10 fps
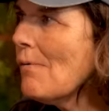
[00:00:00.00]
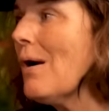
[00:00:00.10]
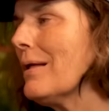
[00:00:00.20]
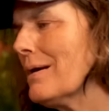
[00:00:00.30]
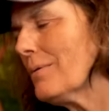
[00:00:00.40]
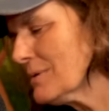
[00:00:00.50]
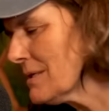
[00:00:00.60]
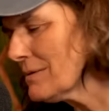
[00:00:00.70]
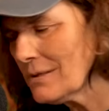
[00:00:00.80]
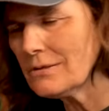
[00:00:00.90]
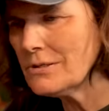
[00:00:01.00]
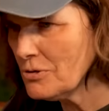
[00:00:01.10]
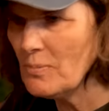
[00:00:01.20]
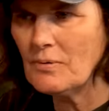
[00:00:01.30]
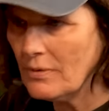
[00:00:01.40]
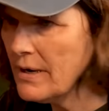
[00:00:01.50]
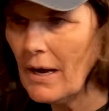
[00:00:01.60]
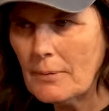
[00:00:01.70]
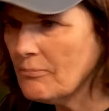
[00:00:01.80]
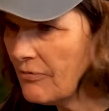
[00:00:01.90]
Well, I was in silly stupid
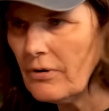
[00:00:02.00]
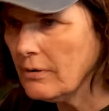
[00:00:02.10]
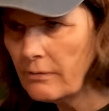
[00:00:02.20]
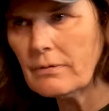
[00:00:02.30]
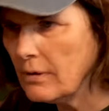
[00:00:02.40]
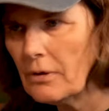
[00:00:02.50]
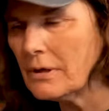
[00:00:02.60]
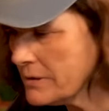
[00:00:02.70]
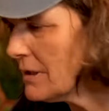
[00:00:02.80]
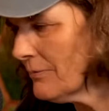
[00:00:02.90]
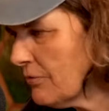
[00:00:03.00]
rehab for a long time